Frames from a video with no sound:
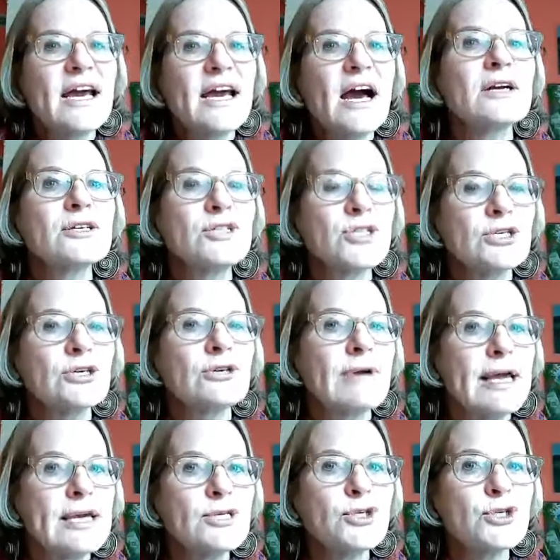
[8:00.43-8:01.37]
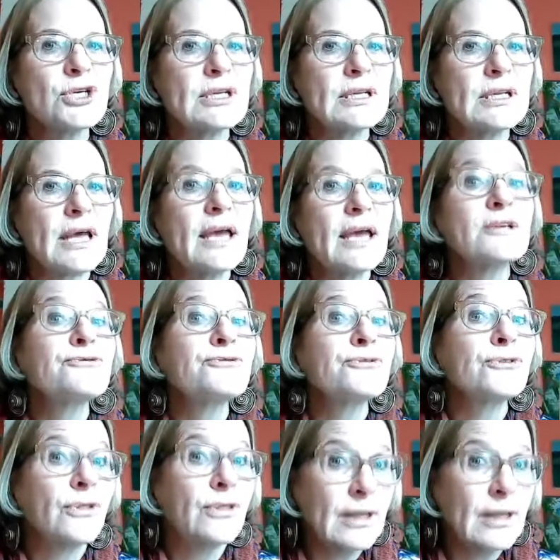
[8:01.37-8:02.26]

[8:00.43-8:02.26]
young generation and for